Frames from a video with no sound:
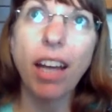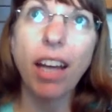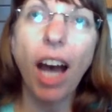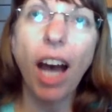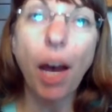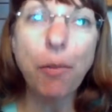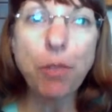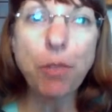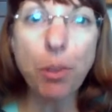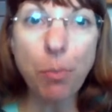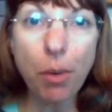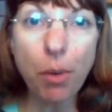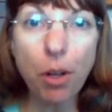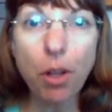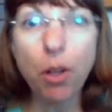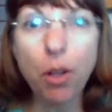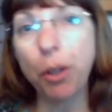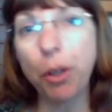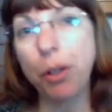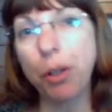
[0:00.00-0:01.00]

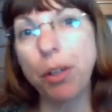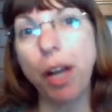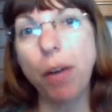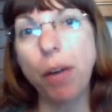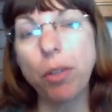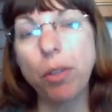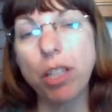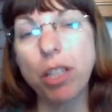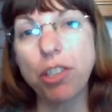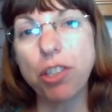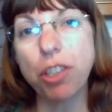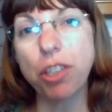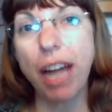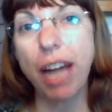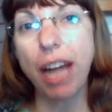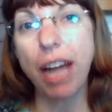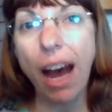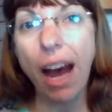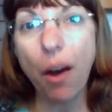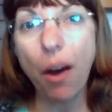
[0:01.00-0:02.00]
comfortable or you're not really sure
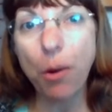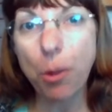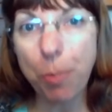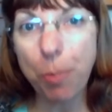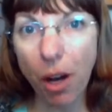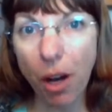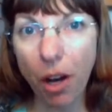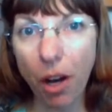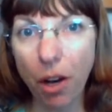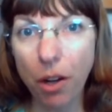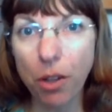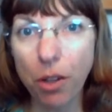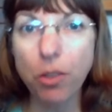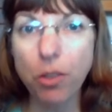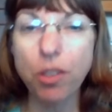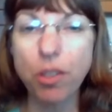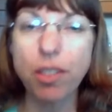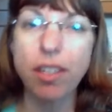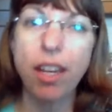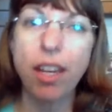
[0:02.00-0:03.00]
how to
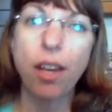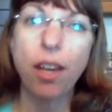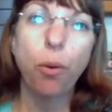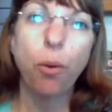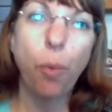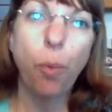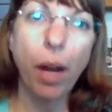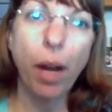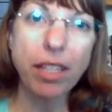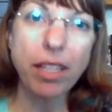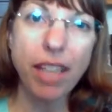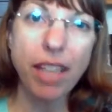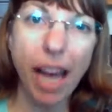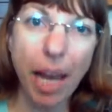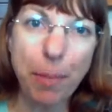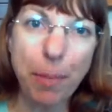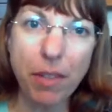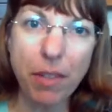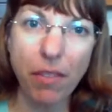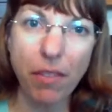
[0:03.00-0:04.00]
post, what
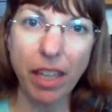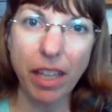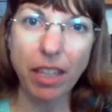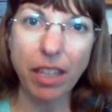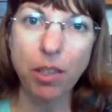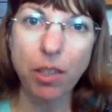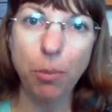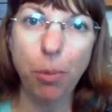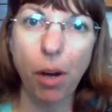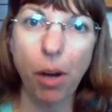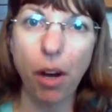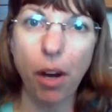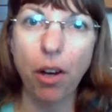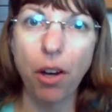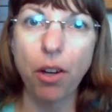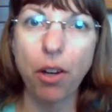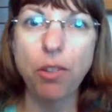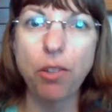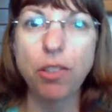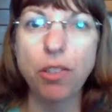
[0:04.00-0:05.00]
types of things to
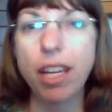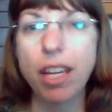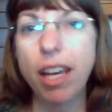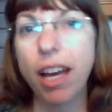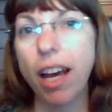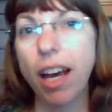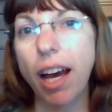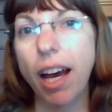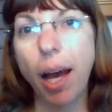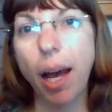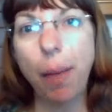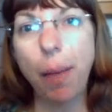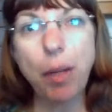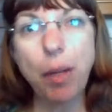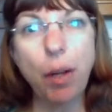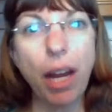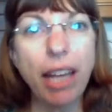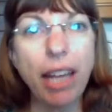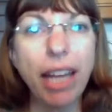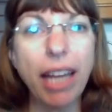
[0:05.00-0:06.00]
post, you
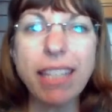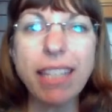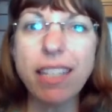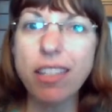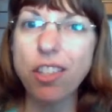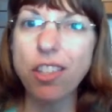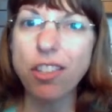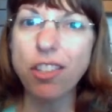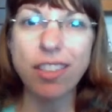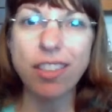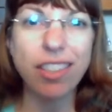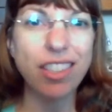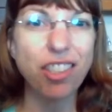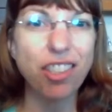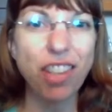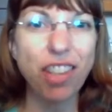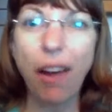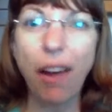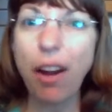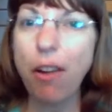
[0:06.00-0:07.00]
know, I like to just
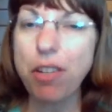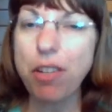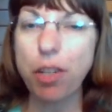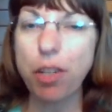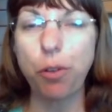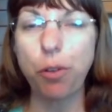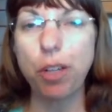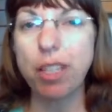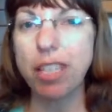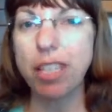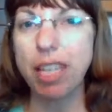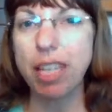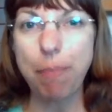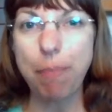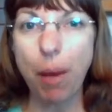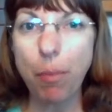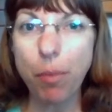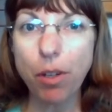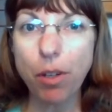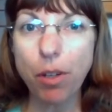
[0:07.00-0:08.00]
shout out different team
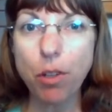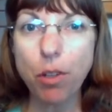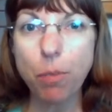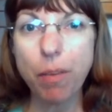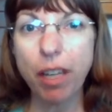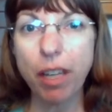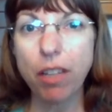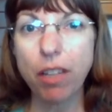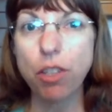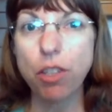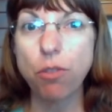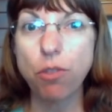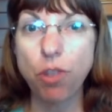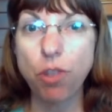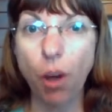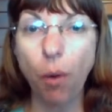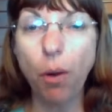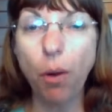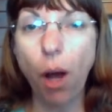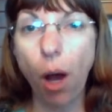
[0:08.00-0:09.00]
members because you
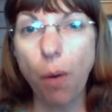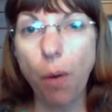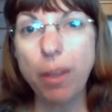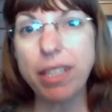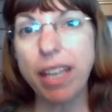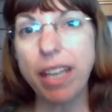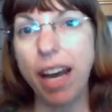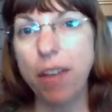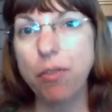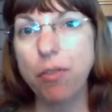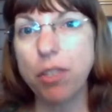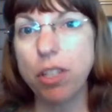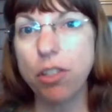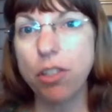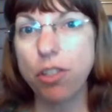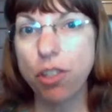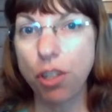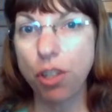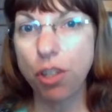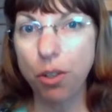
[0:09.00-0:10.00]
don't always have to
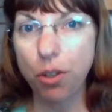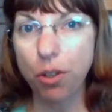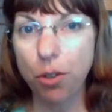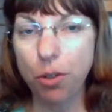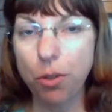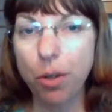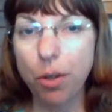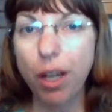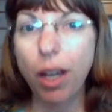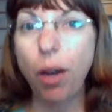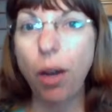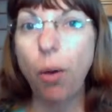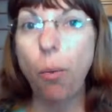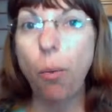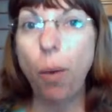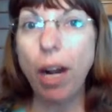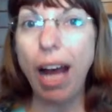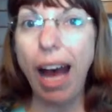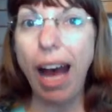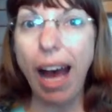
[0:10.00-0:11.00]
do
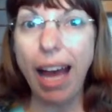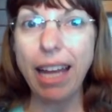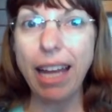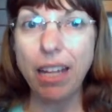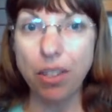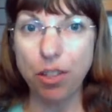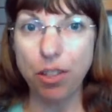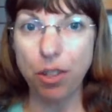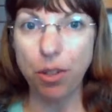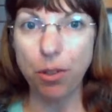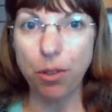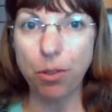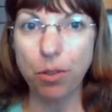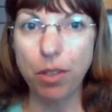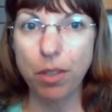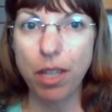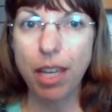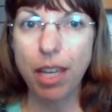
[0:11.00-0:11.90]
what I do.